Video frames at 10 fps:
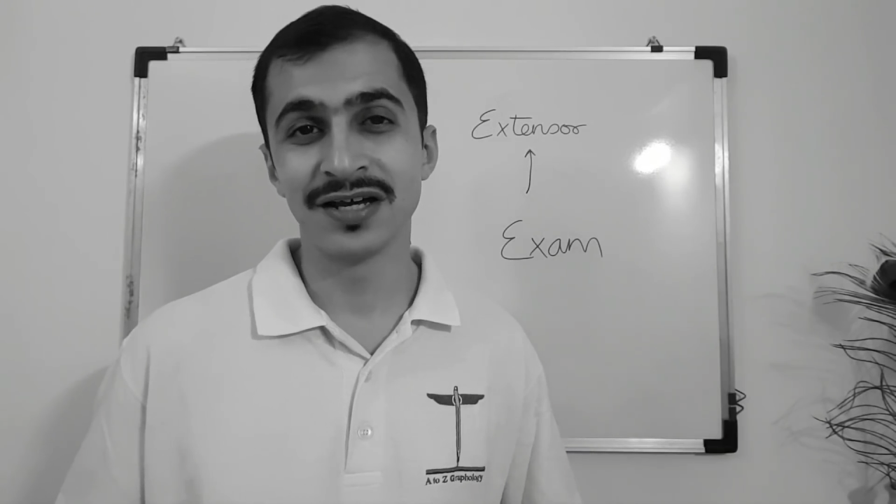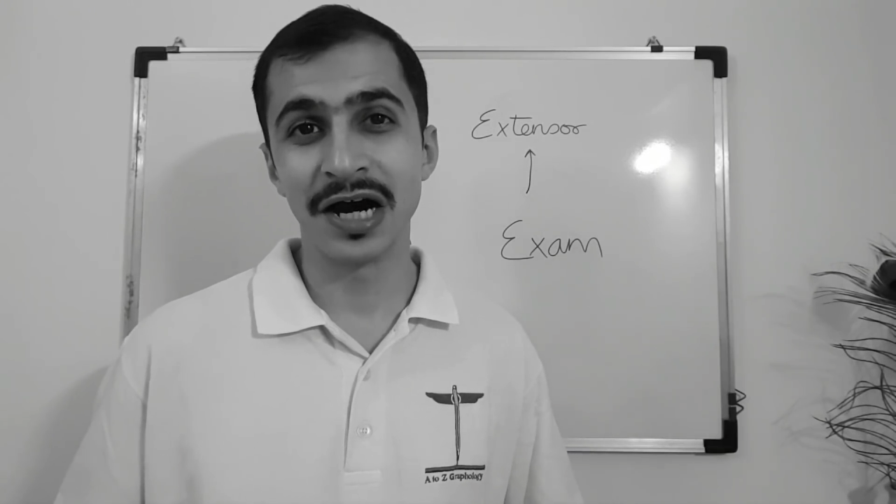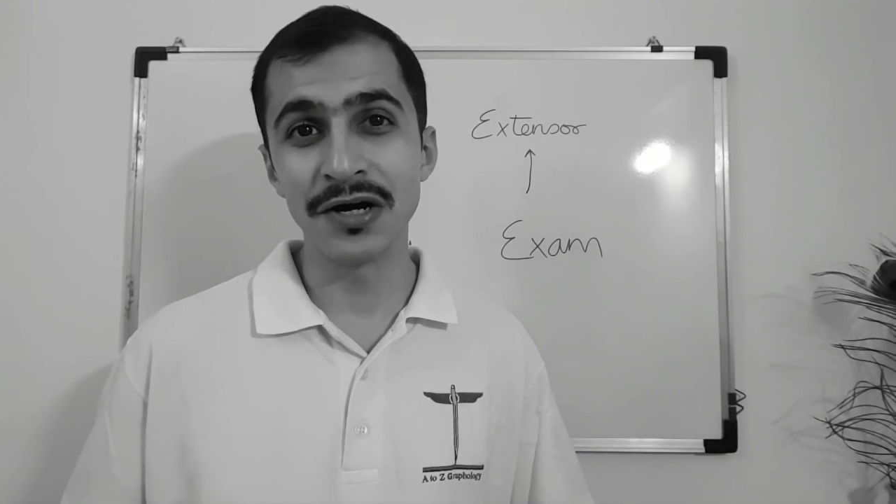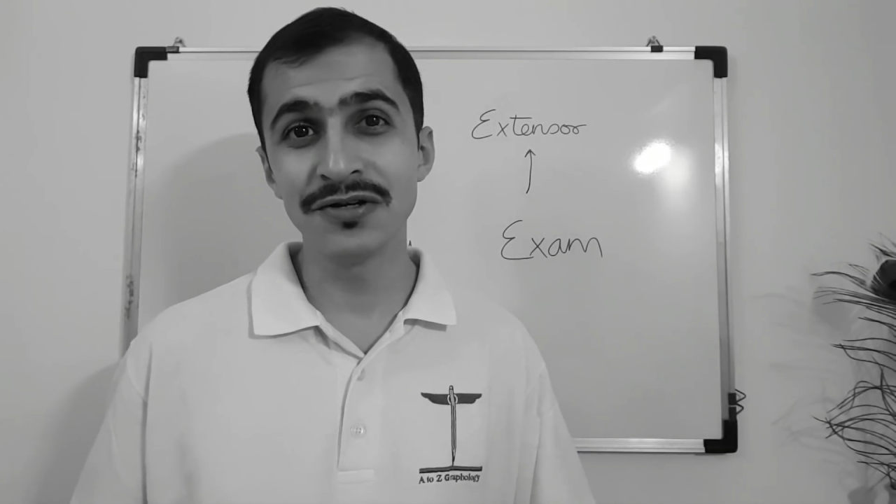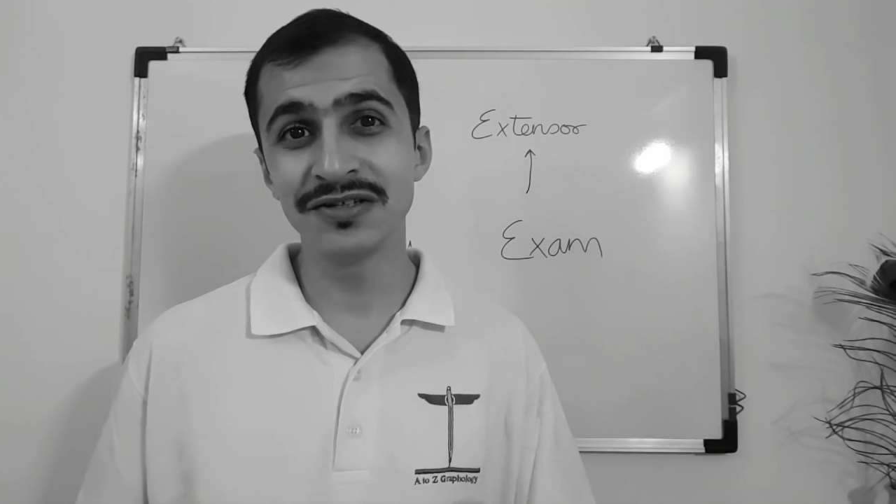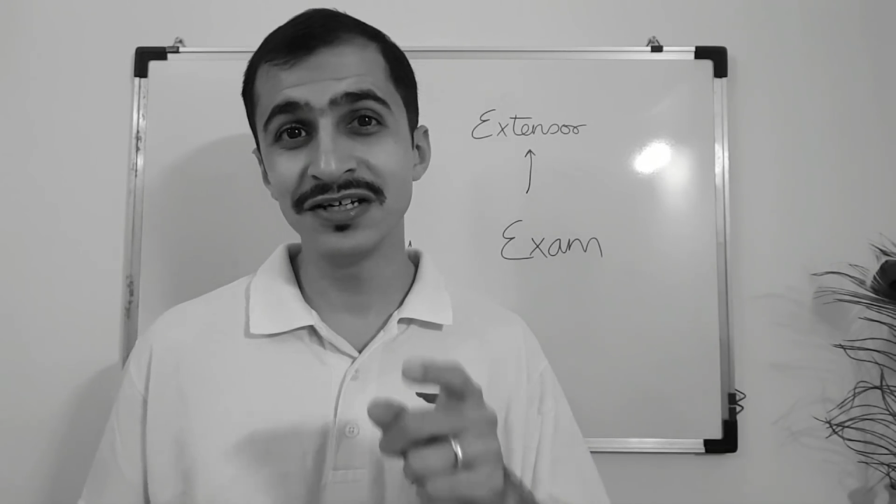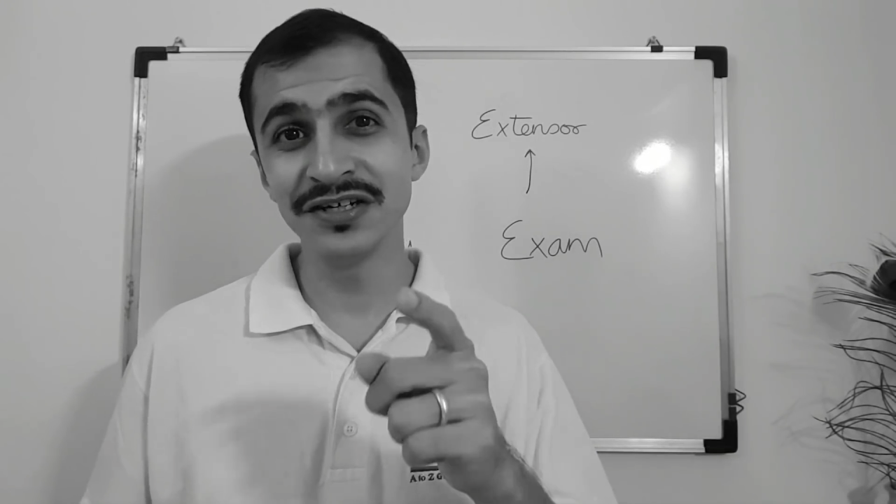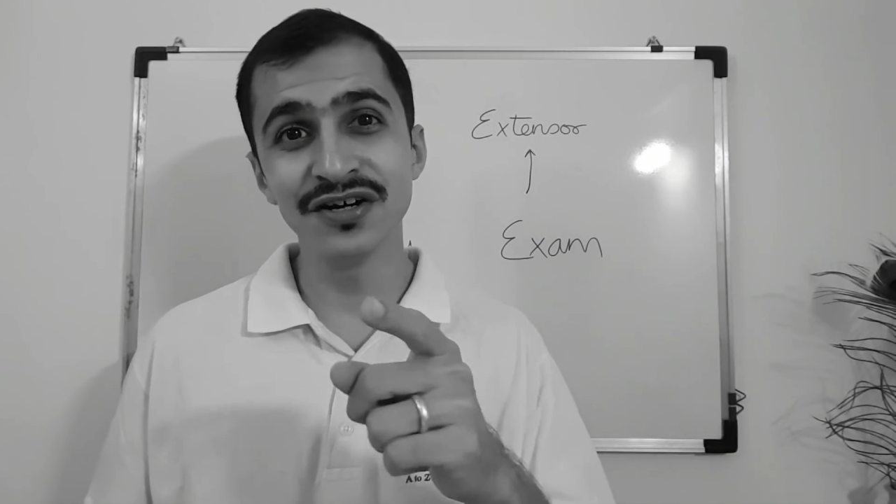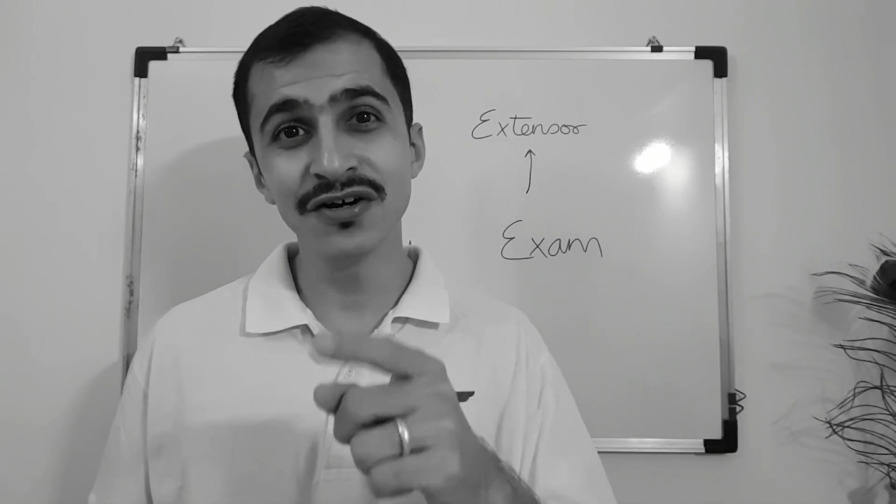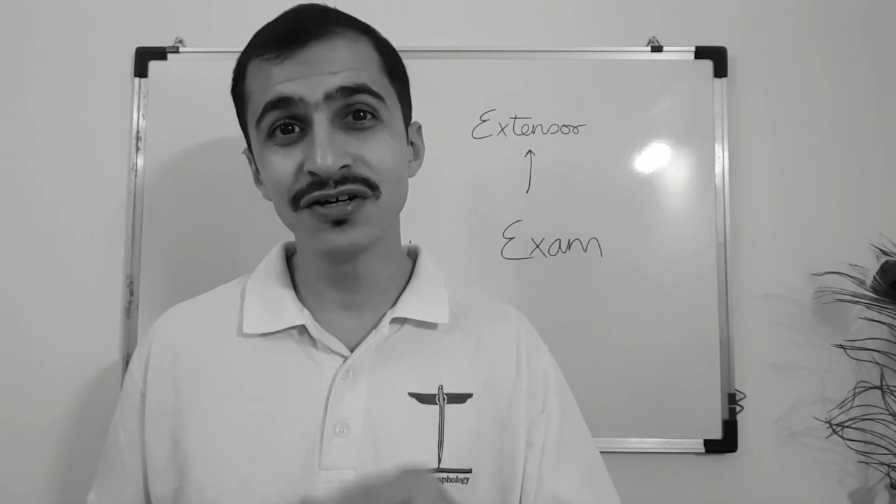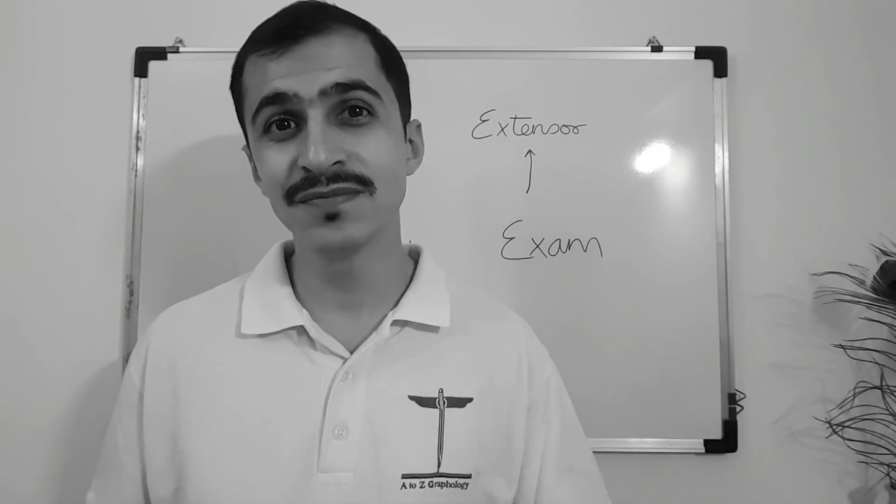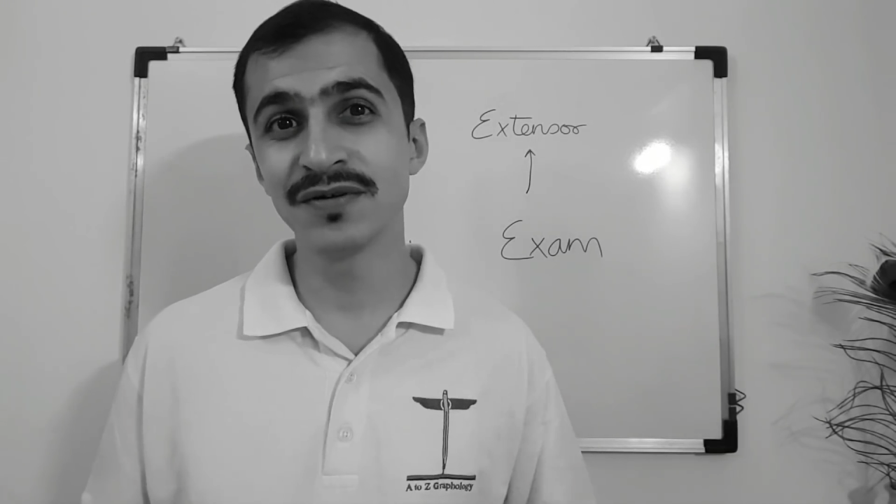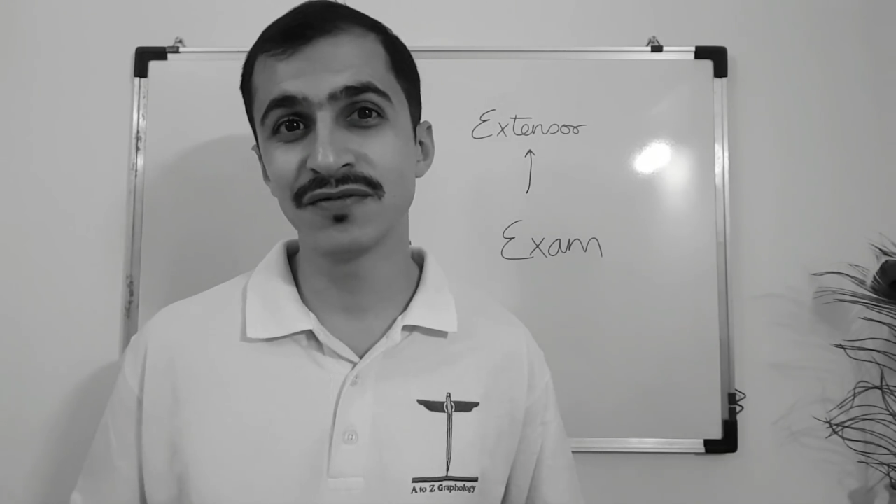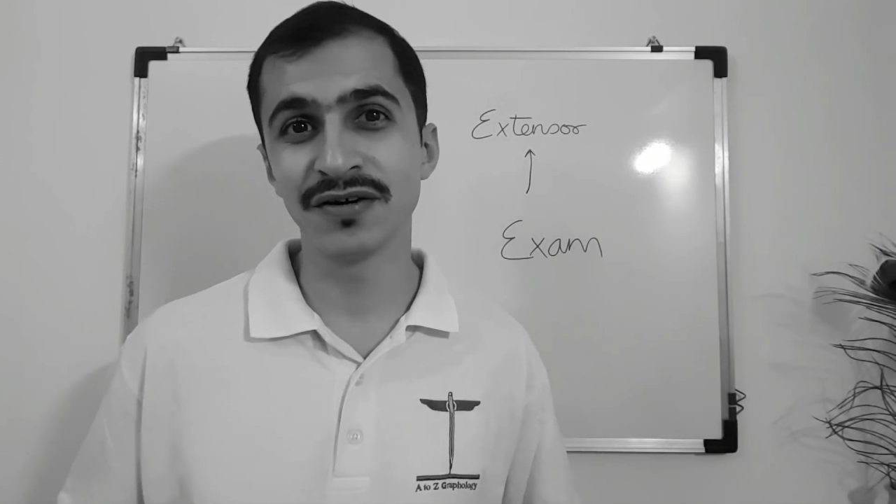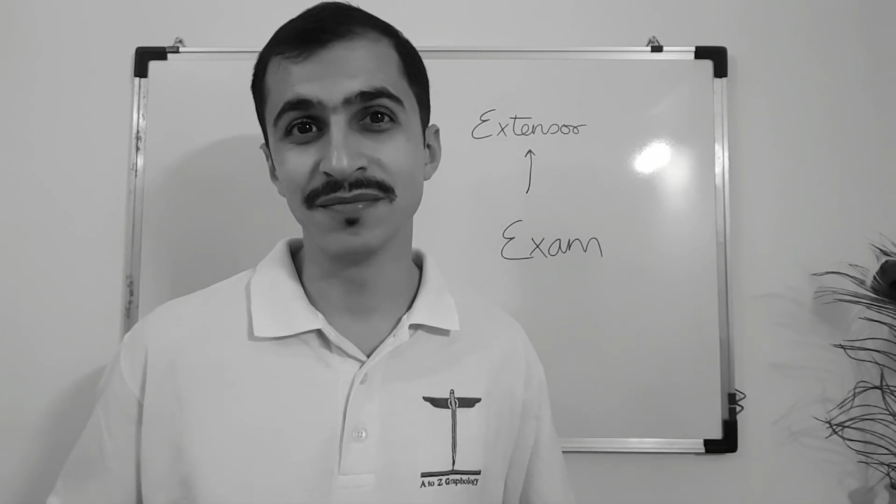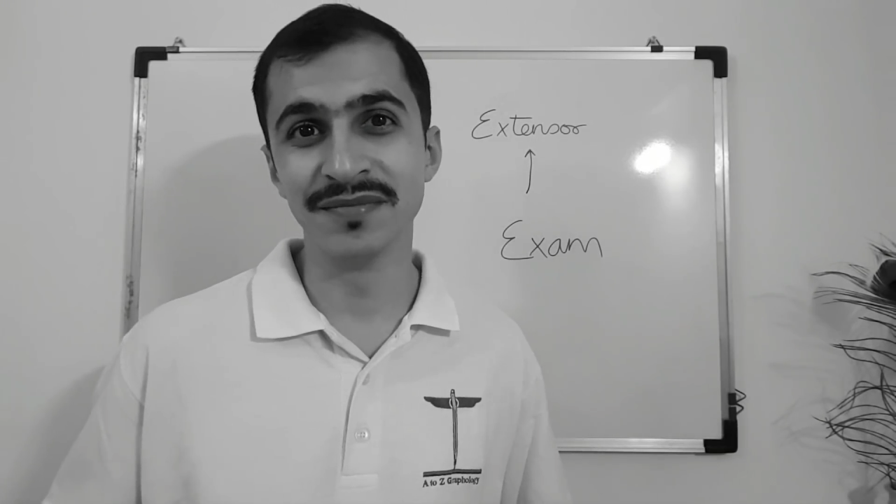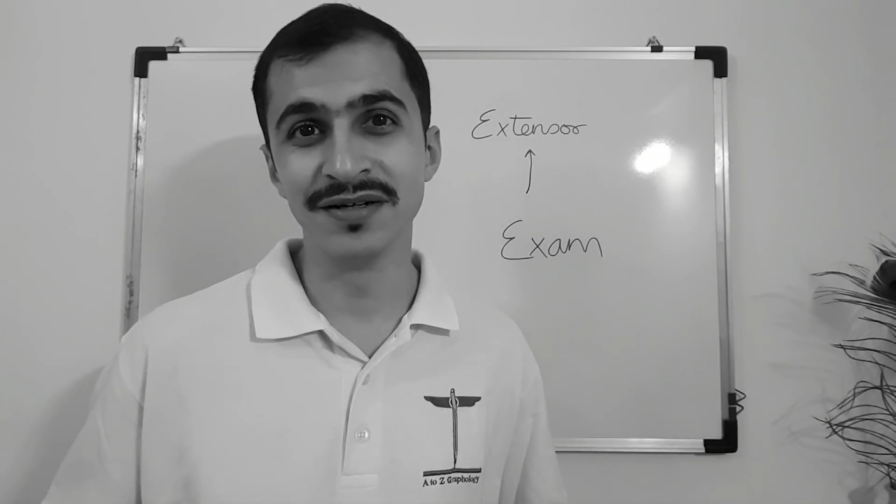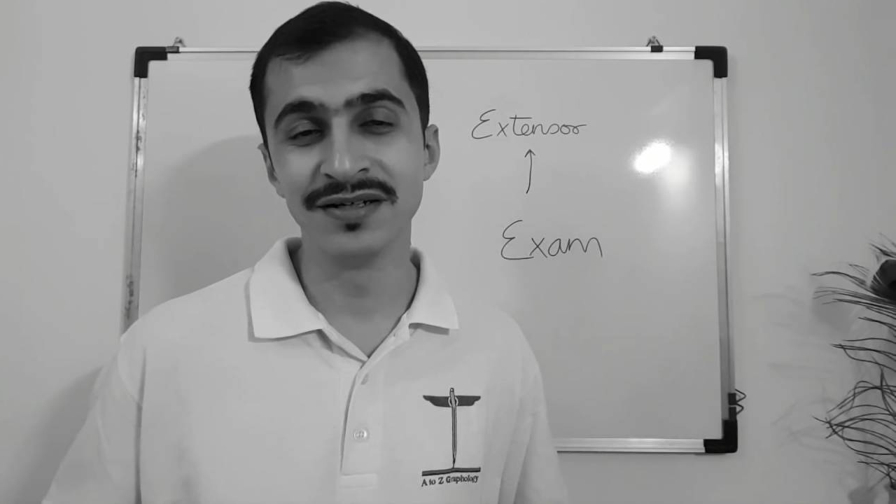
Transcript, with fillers: How do you think you're going to perform?